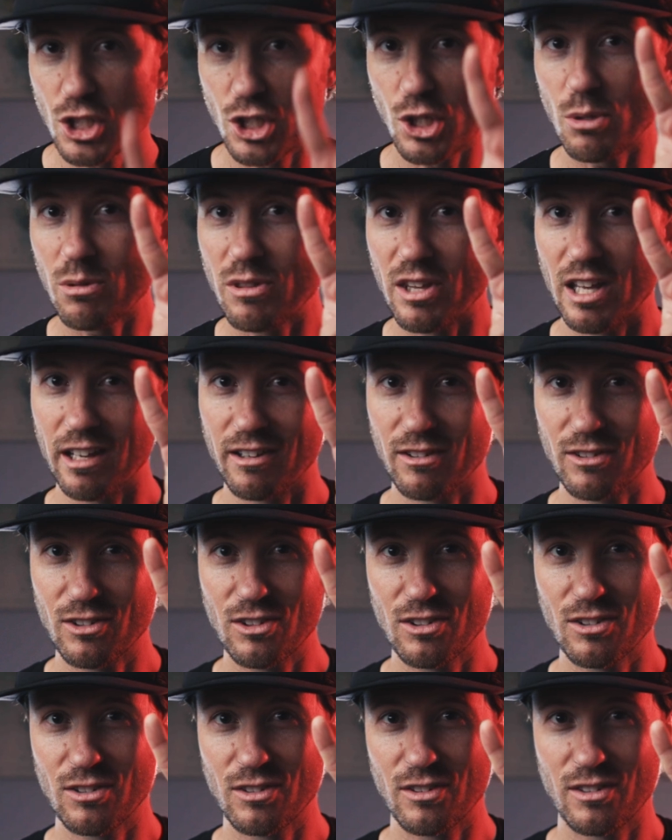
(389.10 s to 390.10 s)
two
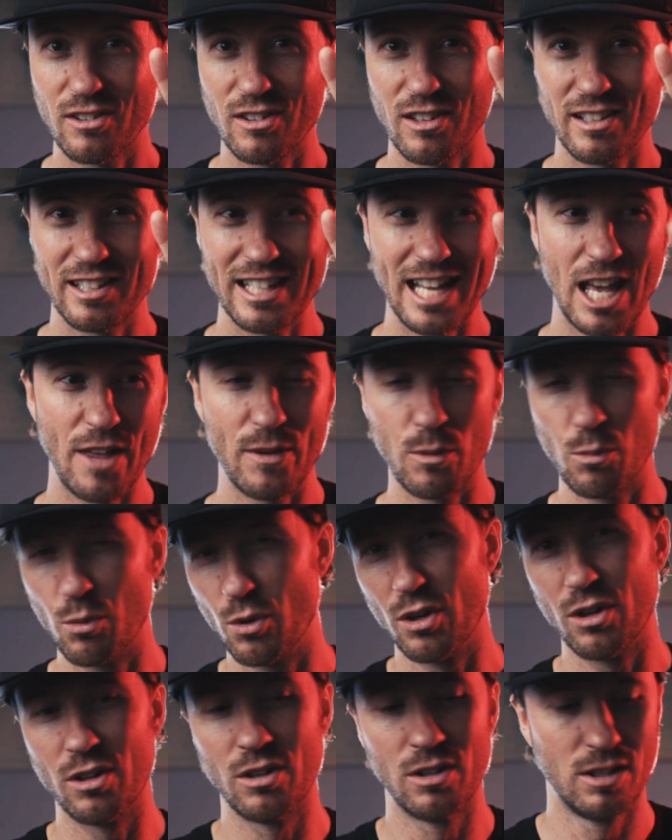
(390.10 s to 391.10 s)
things now that
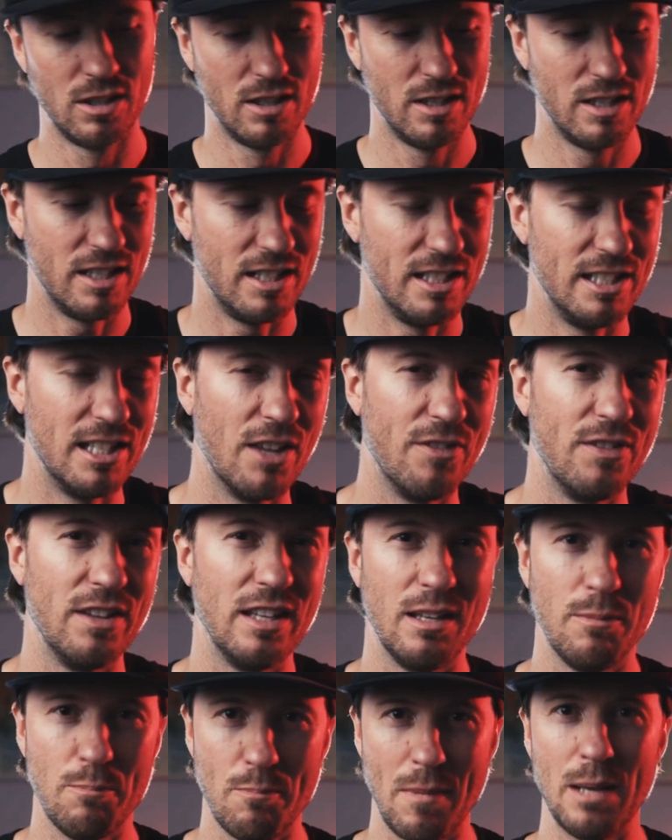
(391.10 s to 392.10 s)
we're done
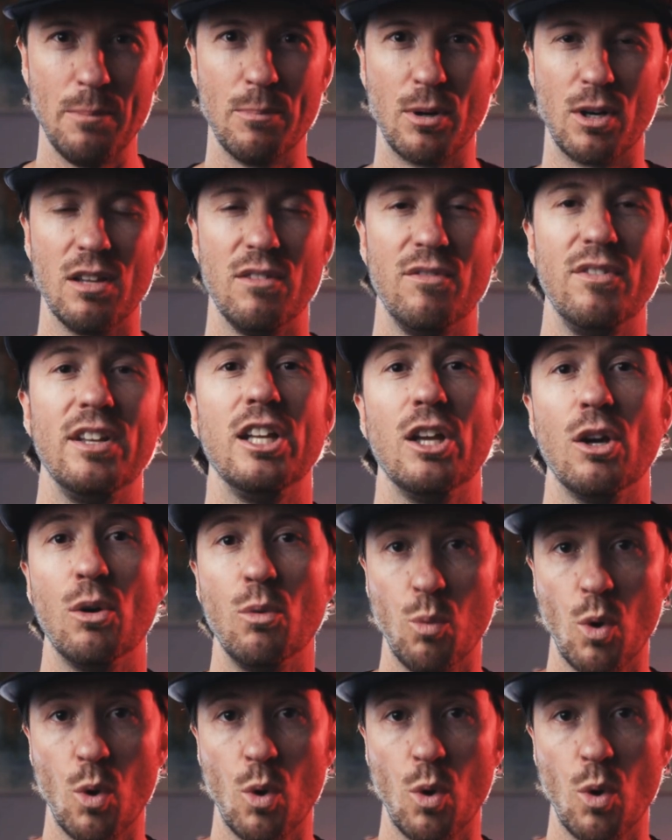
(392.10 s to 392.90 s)
the main part of the video.